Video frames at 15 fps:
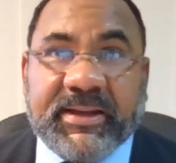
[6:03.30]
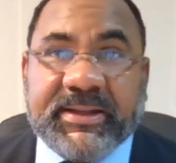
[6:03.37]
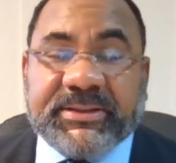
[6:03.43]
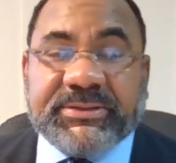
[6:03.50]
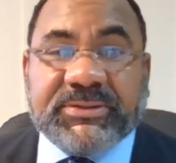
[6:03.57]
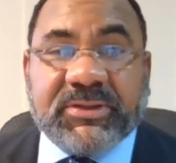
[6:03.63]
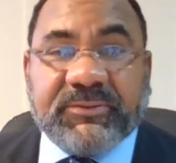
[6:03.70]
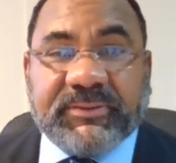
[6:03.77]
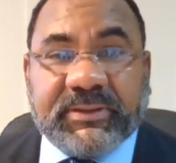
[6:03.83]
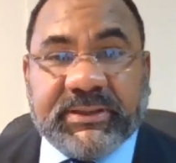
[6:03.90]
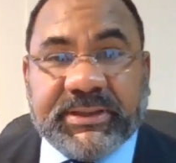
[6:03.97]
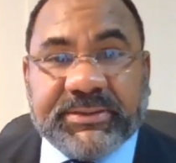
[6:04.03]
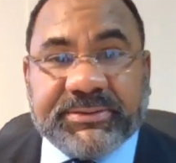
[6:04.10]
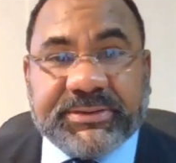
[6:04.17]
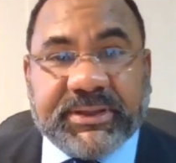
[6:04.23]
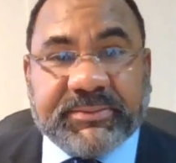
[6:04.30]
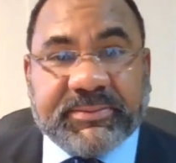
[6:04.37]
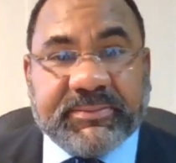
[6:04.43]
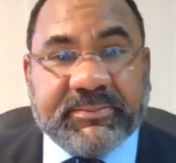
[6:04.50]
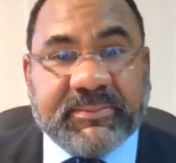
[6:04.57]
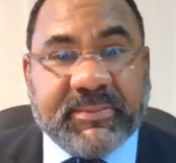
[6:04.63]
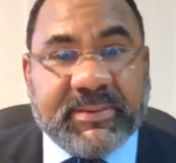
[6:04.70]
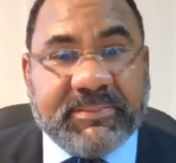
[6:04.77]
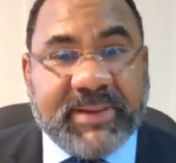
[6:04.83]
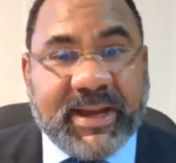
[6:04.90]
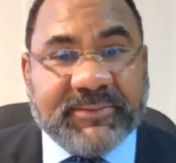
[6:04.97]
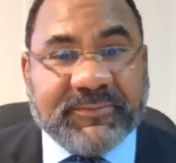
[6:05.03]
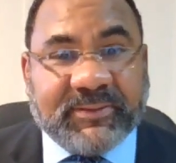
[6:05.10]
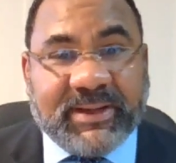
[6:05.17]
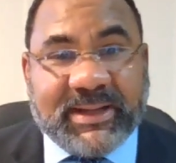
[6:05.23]
is servant leadership. My
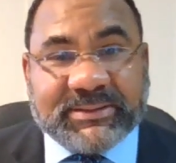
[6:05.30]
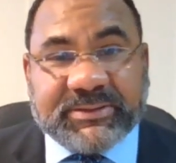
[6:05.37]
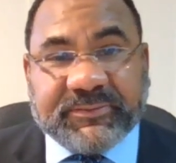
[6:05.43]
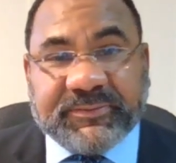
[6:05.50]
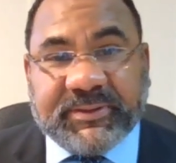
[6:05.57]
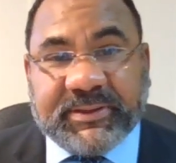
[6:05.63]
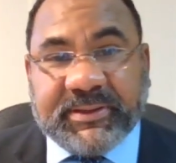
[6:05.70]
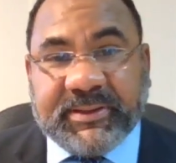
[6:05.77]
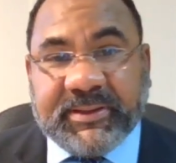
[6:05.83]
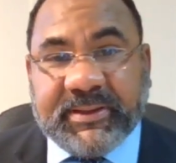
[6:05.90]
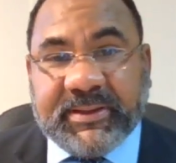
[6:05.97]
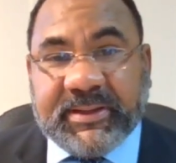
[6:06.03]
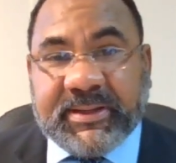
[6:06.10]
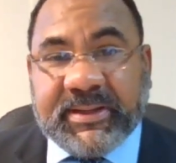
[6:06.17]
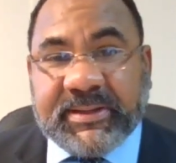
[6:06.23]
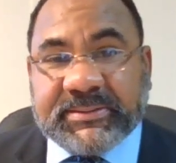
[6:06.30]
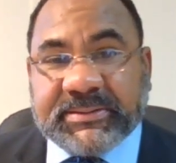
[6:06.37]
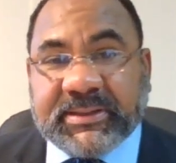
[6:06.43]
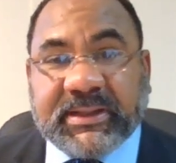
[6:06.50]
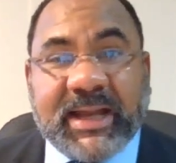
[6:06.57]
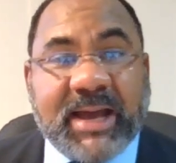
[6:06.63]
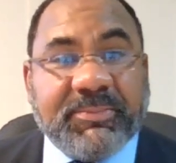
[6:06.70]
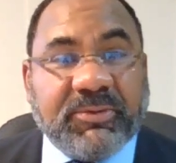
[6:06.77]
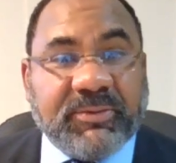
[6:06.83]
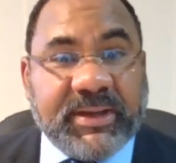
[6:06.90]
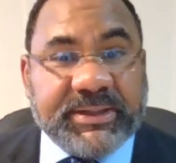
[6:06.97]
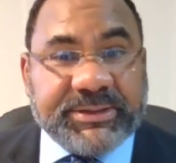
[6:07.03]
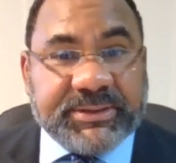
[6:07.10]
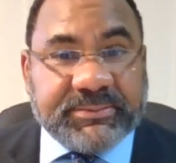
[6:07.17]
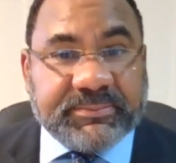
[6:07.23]
philosophy is
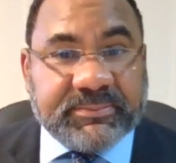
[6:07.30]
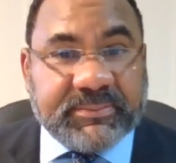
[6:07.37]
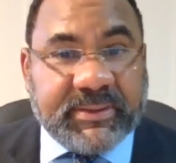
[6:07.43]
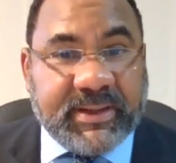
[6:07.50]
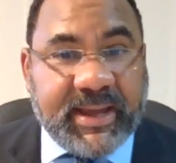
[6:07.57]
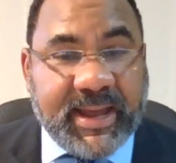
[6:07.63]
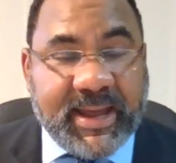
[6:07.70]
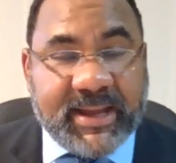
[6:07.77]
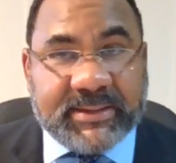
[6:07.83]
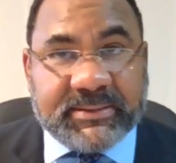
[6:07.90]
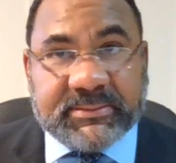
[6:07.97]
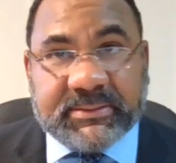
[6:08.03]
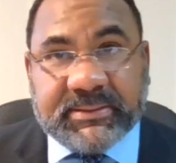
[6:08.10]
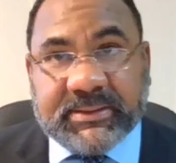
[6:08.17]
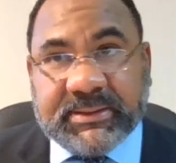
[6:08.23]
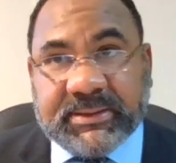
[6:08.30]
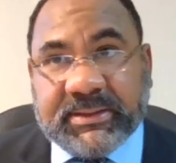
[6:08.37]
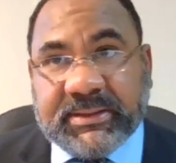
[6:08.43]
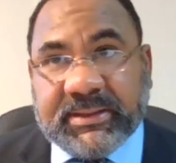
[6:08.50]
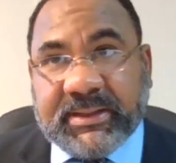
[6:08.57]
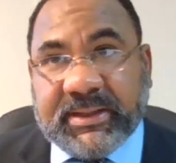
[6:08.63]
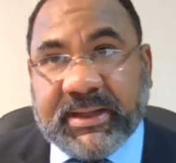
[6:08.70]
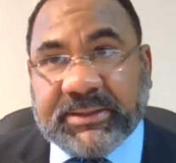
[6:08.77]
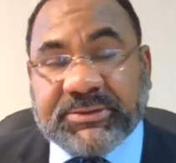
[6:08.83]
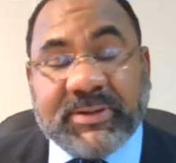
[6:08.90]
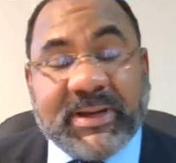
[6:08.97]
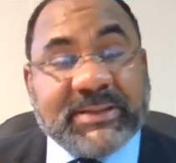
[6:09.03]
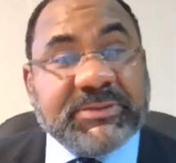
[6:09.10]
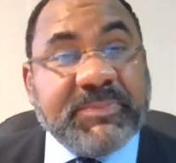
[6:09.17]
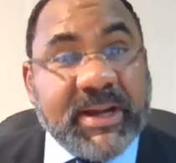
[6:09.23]
collaboration and
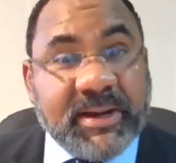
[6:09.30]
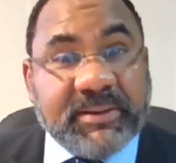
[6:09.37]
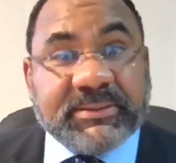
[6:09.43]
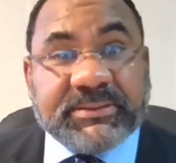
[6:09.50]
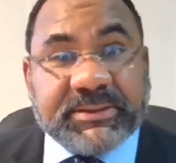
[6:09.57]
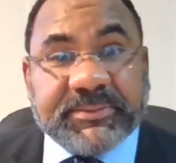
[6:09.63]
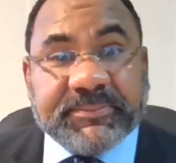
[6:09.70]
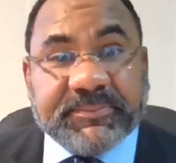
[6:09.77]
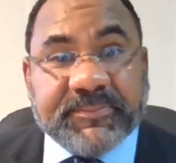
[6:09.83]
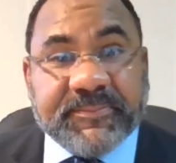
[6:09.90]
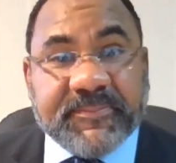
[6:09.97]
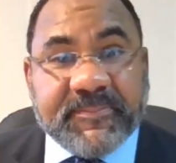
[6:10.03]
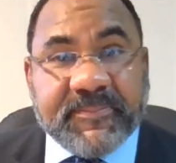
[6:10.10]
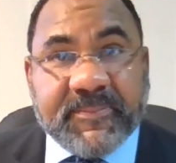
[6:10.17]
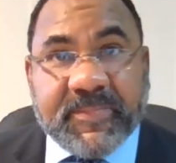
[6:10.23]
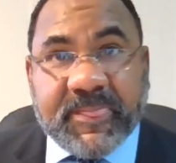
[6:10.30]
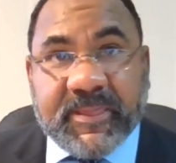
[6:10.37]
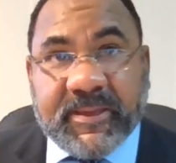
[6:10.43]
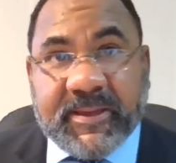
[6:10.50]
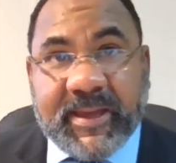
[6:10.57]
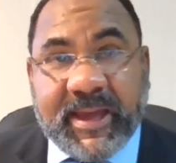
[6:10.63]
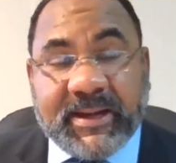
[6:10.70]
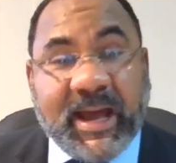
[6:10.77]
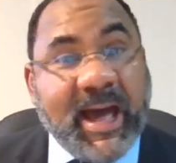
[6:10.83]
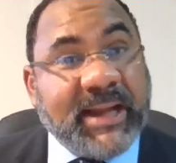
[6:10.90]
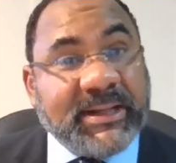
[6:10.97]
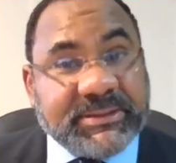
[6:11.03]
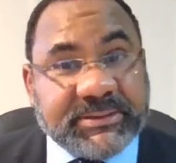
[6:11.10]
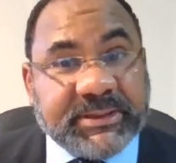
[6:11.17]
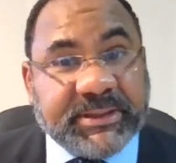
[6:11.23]
transparency and
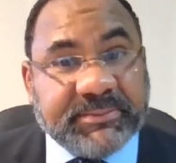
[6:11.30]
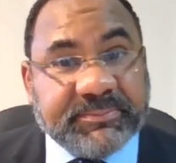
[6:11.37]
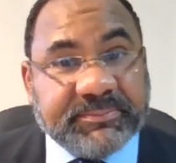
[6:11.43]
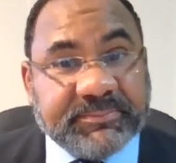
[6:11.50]
honesty.